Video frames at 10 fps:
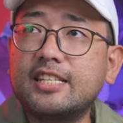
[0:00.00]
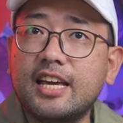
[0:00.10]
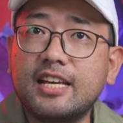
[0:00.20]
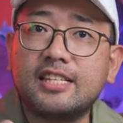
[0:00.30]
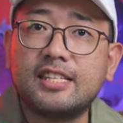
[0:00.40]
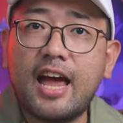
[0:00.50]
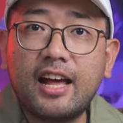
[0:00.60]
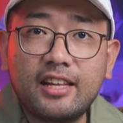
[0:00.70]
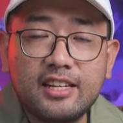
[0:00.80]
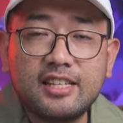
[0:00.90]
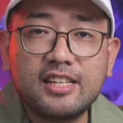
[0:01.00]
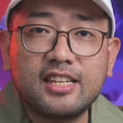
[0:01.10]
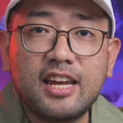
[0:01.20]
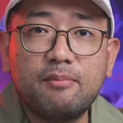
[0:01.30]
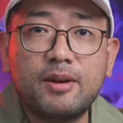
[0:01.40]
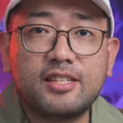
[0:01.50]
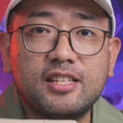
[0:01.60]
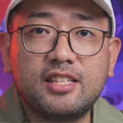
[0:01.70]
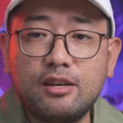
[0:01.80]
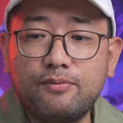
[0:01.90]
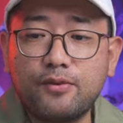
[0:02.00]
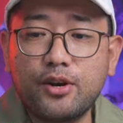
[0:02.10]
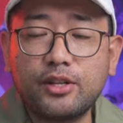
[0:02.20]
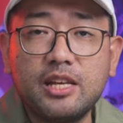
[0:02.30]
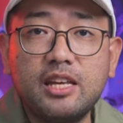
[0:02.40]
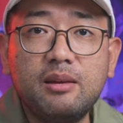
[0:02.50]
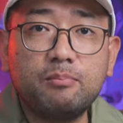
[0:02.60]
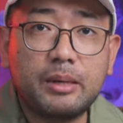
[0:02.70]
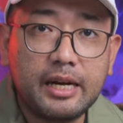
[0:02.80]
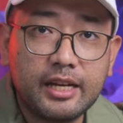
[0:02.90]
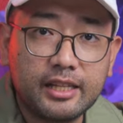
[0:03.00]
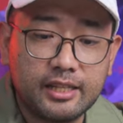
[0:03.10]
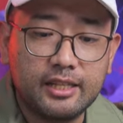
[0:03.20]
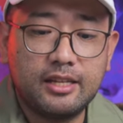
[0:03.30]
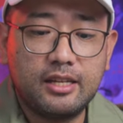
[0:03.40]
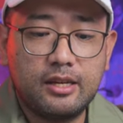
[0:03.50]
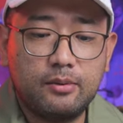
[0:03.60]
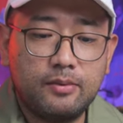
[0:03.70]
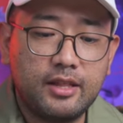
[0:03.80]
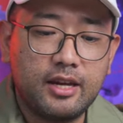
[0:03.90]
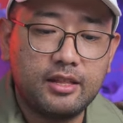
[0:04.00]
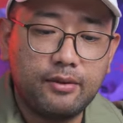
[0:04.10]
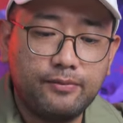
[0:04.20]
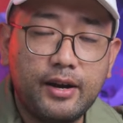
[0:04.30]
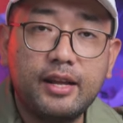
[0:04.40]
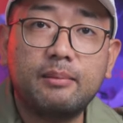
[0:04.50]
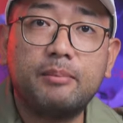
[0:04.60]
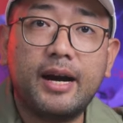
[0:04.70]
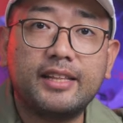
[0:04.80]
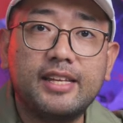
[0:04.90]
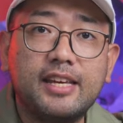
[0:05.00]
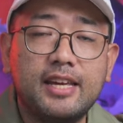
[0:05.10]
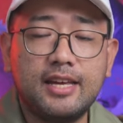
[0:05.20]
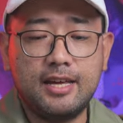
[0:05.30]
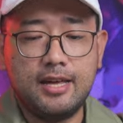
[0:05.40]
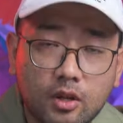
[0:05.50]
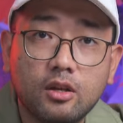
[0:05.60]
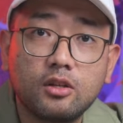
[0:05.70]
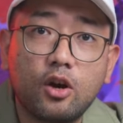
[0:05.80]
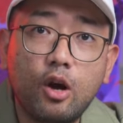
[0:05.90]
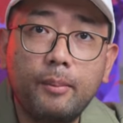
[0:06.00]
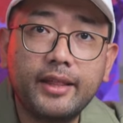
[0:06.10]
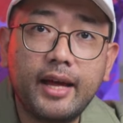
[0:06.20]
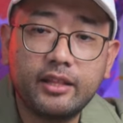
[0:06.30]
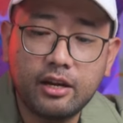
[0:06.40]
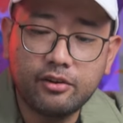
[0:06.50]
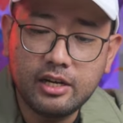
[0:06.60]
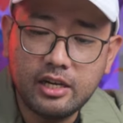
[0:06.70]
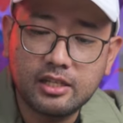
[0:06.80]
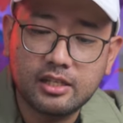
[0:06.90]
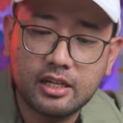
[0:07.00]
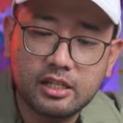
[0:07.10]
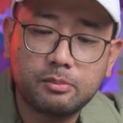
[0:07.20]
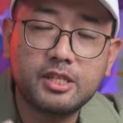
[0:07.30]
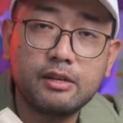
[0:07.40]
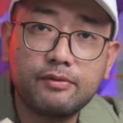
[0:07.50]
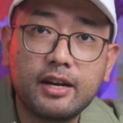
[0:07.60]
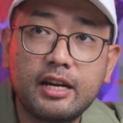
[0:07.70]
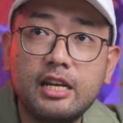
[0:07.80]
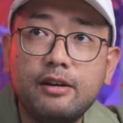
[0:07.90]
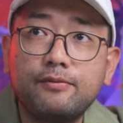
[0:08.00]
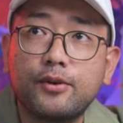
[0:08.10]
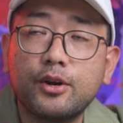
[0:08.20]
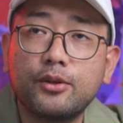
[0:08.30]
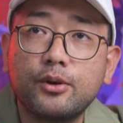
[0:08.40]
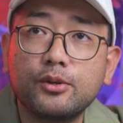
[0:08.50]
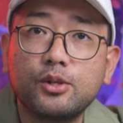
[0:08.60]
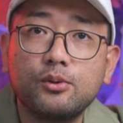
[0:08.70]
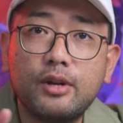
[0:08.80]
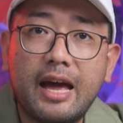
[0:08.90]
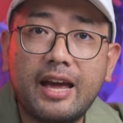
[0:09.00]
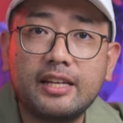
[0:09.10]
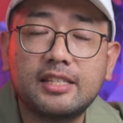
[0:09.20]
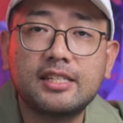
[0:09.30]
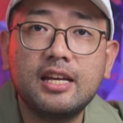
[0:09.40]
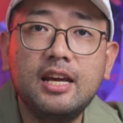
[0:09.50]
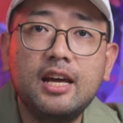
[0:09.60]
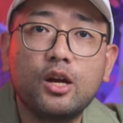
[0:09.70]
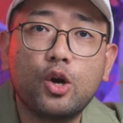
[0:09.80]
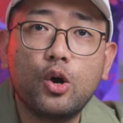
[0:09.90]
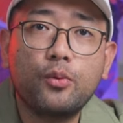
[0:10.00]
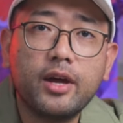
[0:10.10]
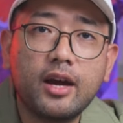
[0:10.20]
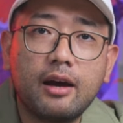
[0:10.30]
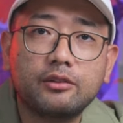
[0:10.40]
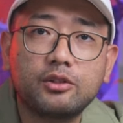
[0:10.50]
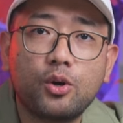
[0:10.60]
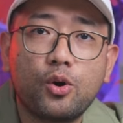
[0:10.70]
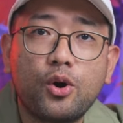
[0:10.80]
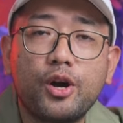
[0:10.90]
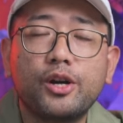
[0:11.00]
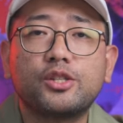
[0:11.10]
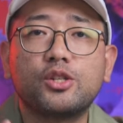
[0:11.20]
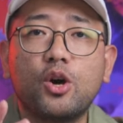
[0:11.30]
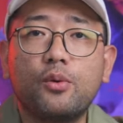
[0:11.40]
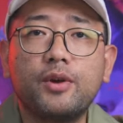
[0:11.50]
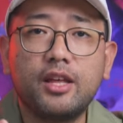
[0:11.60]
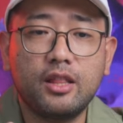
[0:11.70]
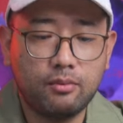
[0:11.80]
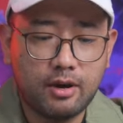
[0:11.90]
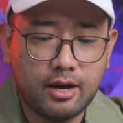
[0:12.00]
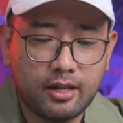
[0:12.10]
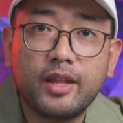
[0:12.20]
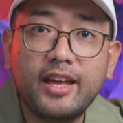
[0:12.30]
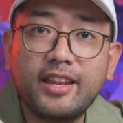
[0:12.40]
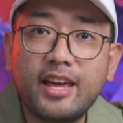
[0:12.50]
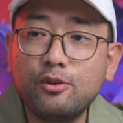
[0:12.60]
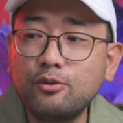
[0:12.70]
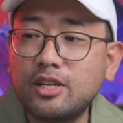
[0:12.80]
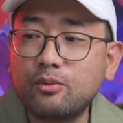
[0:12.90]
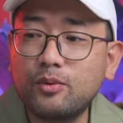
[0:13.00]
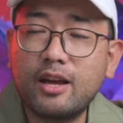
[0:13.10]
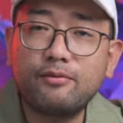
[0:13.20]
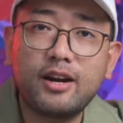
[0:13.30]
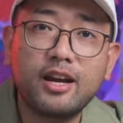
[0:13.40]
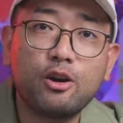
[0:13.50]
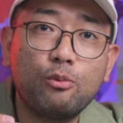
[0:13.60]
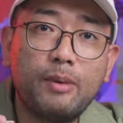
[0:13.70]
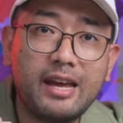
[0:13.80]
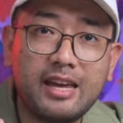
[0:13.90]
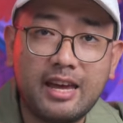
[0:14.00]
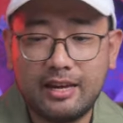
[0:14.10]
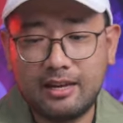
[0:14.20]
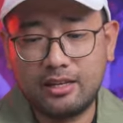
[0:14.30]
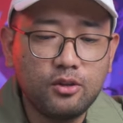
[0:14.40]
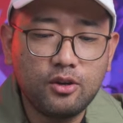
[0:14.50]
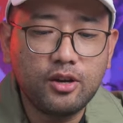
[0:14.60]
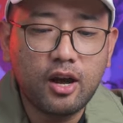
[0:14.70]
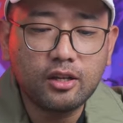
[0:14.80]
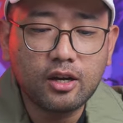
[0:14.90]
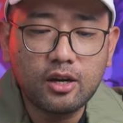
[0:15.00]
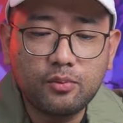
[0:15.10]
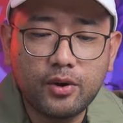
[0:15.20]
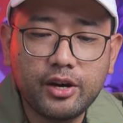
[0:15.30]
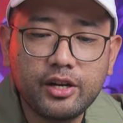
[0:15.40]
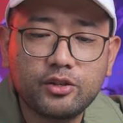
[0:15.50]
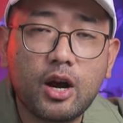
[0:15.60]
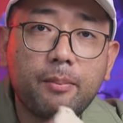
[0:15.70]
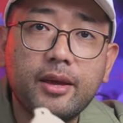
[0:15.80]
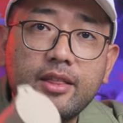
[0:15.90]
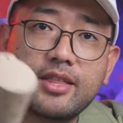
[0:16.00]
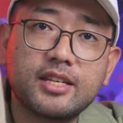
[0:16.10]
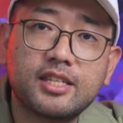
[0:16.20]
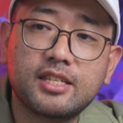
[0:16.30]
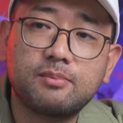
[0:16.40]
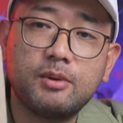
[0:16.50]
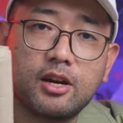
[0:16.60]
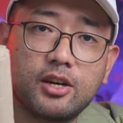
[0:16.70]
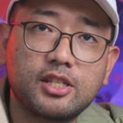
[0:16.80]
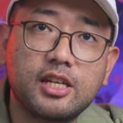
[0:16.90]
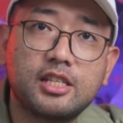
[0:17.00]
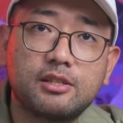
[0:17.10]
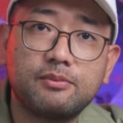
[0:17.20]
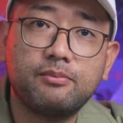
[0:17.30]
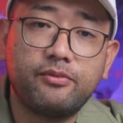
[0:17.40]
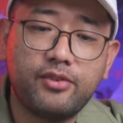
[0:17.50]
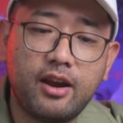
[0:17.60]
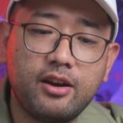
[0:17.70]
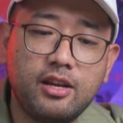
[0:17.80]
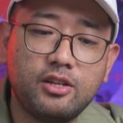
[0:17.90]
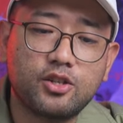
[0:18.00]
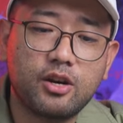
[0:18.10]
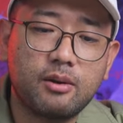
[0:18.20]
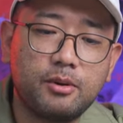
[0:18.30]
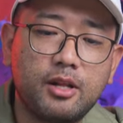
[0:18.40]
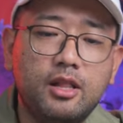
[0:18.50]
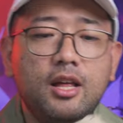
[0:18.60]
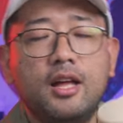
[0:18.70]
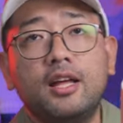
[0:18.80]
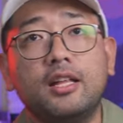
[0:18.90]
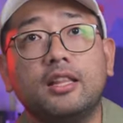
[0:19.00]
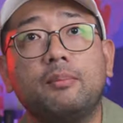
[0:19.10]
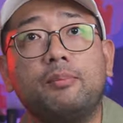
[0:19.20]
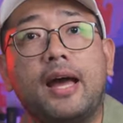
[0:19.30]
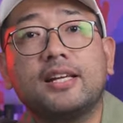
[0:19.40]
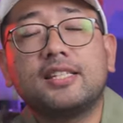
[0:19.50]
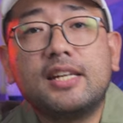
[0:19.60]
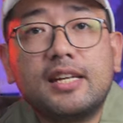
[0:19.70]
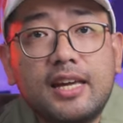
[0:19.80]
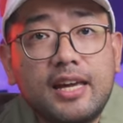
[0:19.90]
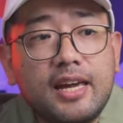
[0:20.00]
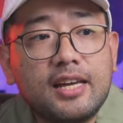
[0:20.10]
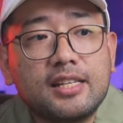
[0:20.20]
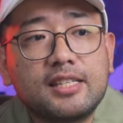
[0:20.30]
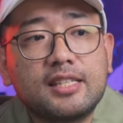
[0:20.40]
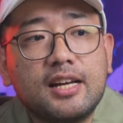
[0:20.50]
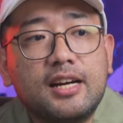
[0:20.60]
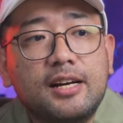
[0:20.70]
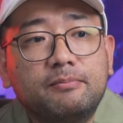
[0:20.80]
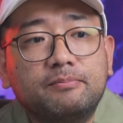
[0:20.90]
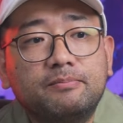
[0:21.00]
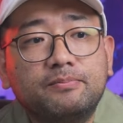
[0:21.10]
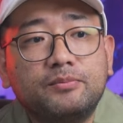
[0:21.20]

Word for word: exactly the same as the C40, but with a different body. So Comandante released this specifically for those who likes going outdoors, going in the wild. And I use it whenever I go biking. You're not gonna worry dropping this because it's very durable. The plastic is very